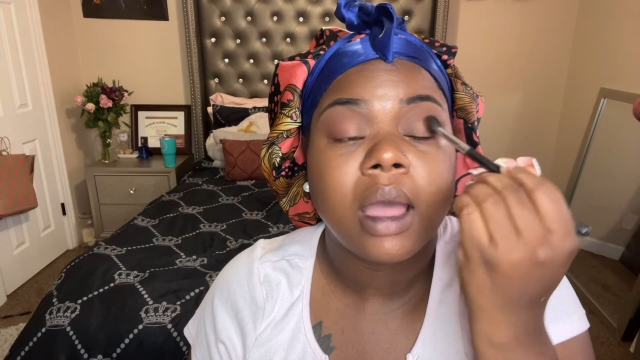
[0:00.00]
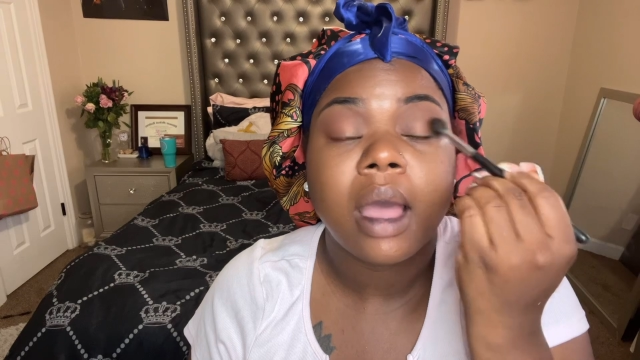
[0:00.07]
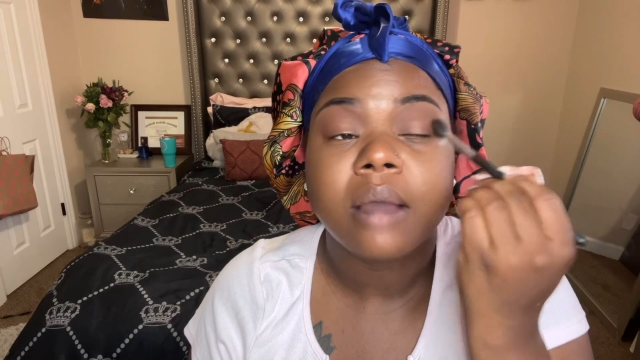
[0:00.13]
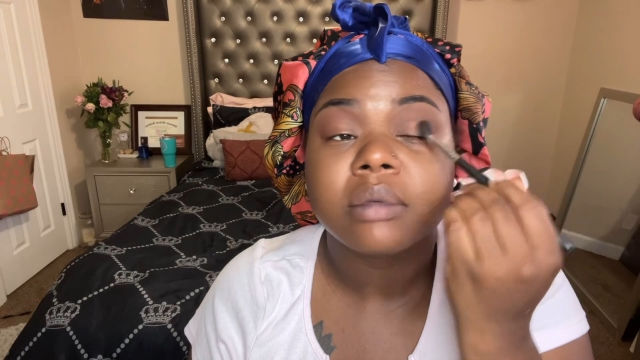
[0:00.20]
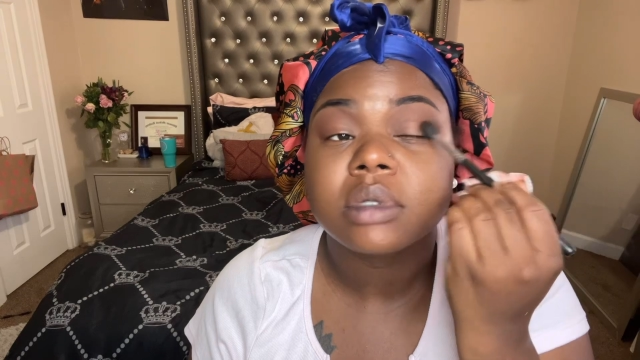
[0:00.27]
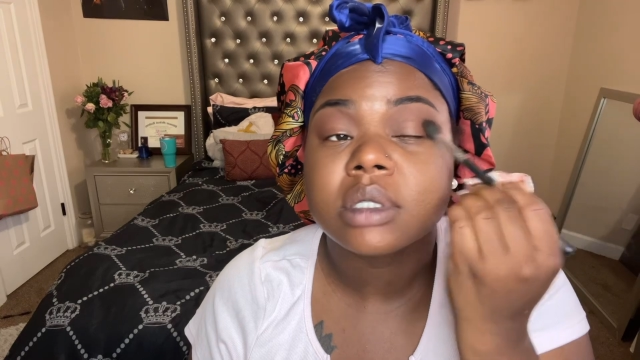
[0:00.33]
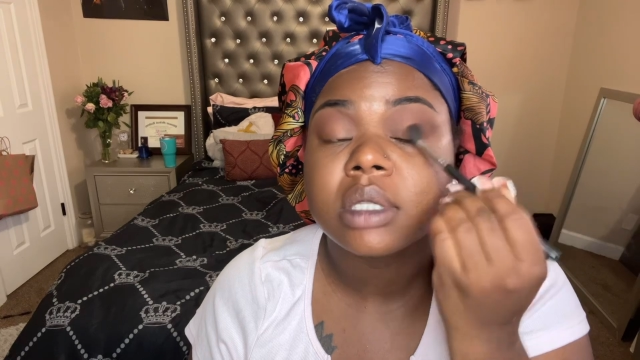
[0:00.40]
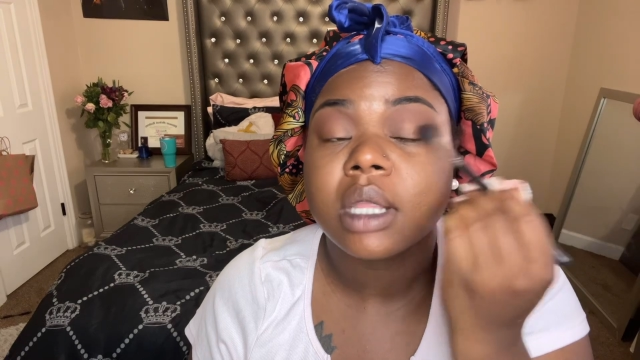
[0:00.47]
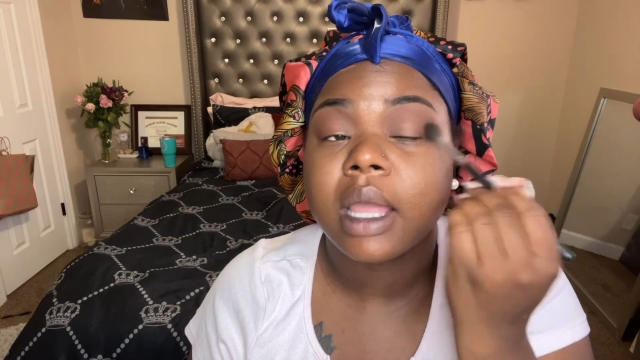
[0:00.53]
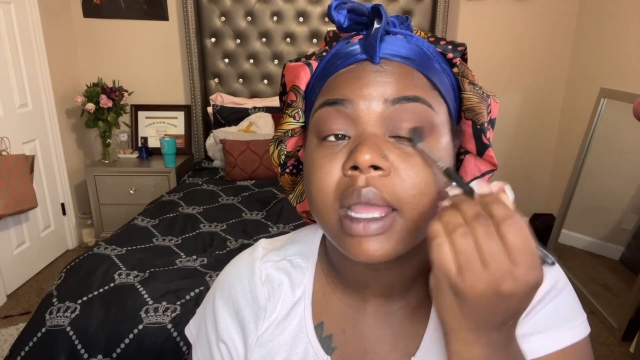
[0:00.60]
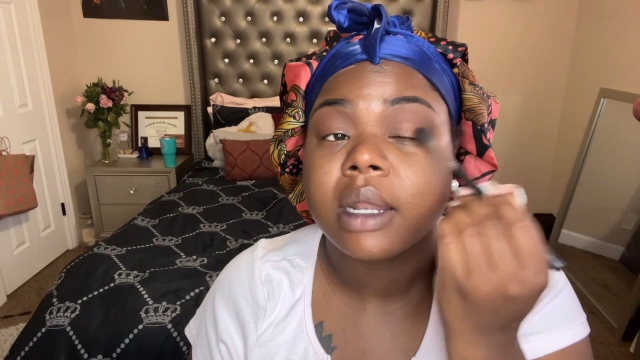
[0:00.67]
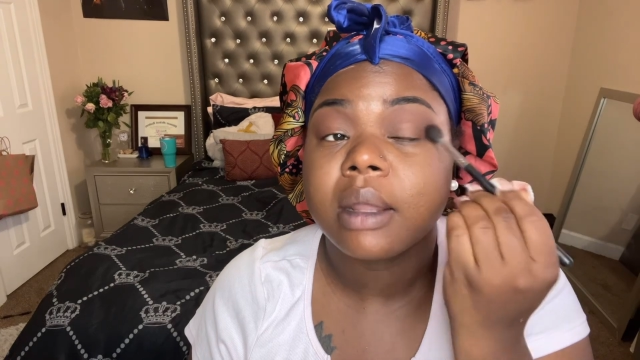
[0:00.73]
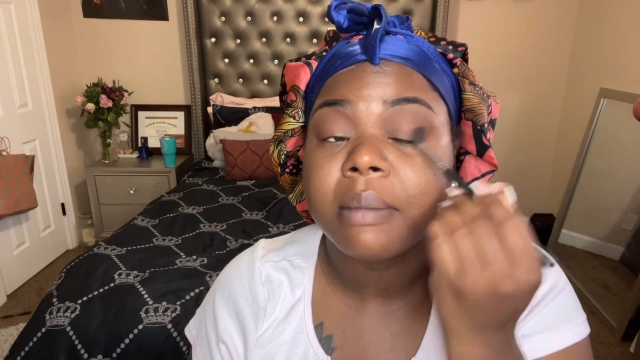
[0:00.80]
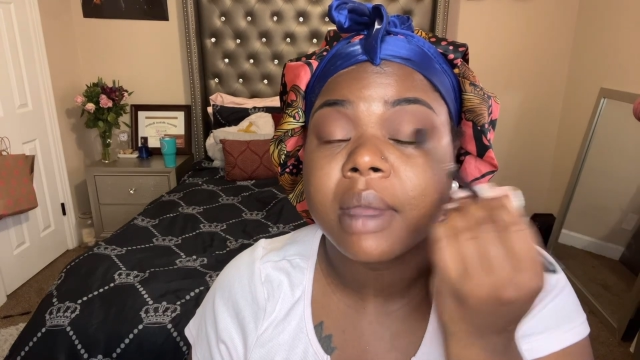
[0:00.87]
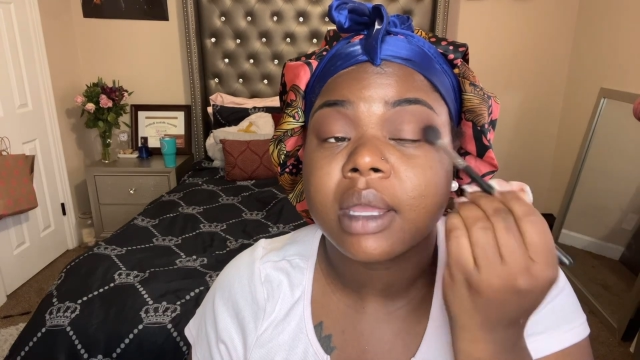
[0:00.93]
I'm just glad
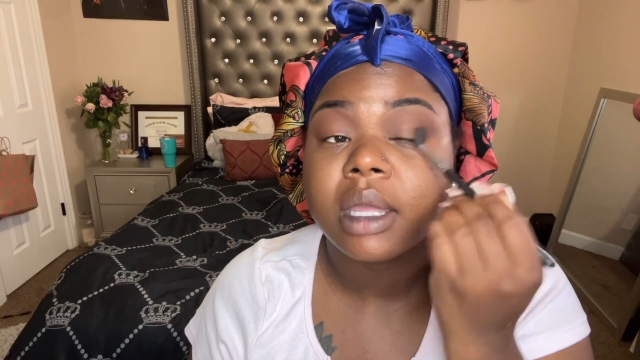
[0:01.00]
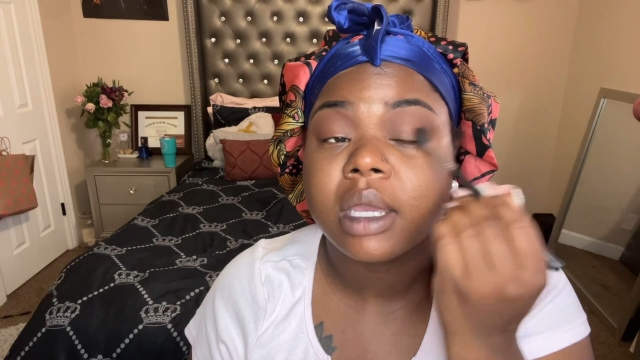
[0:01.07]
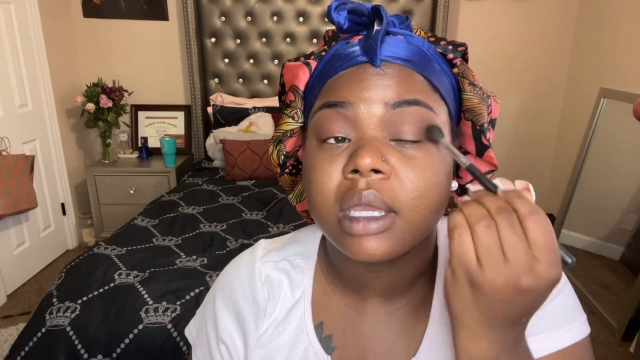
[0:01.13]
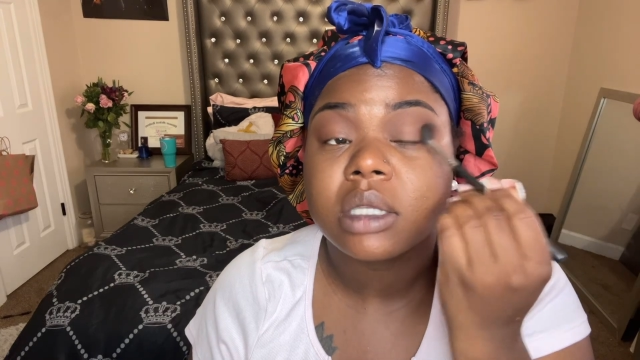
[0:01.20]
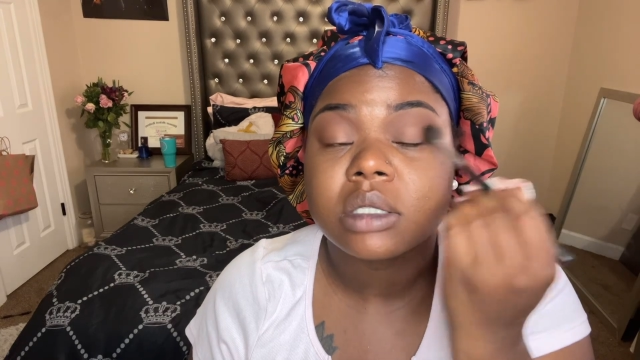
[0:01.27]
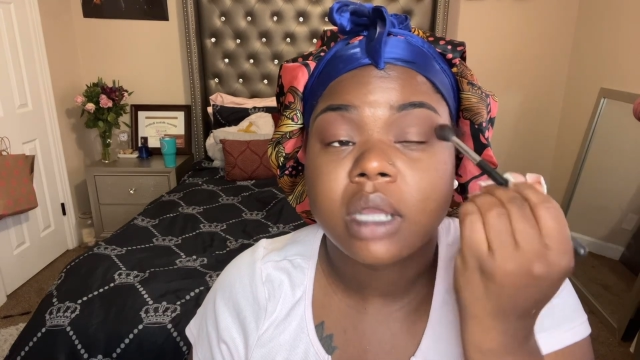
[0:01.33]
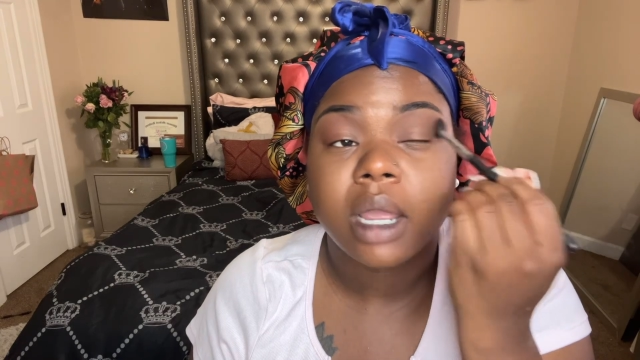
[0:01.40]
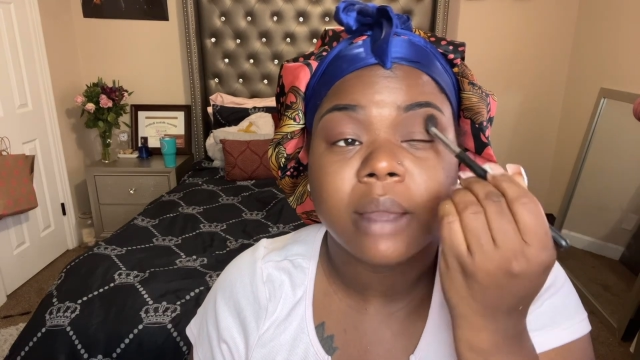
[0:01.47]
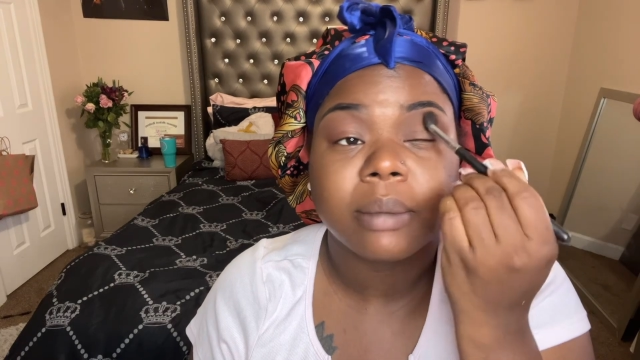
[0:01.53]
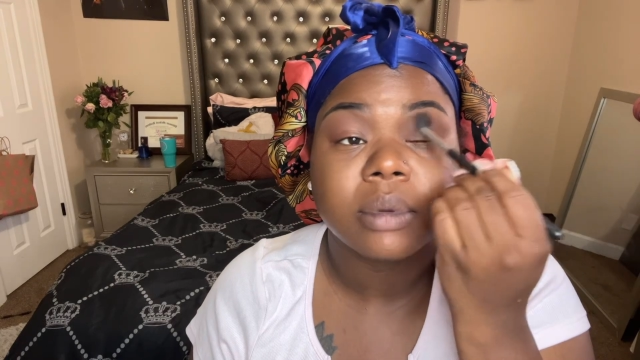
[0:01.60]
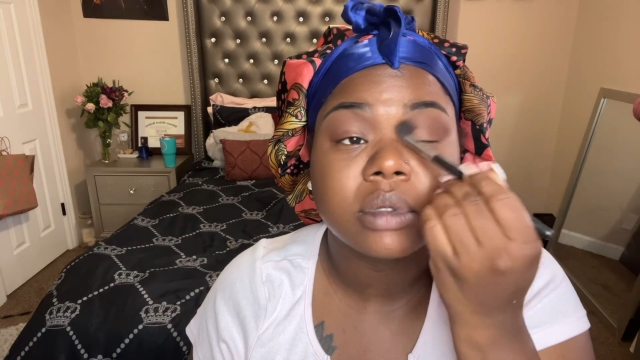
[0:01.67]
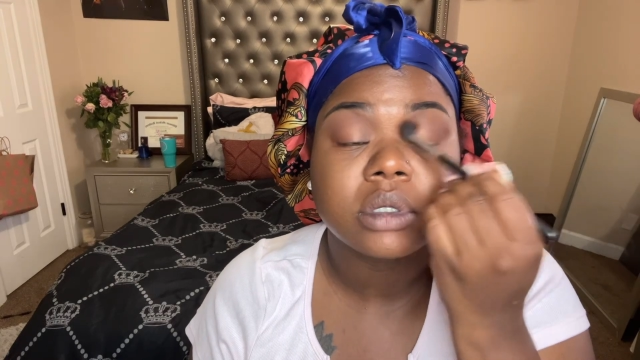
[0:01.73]
that my kids are able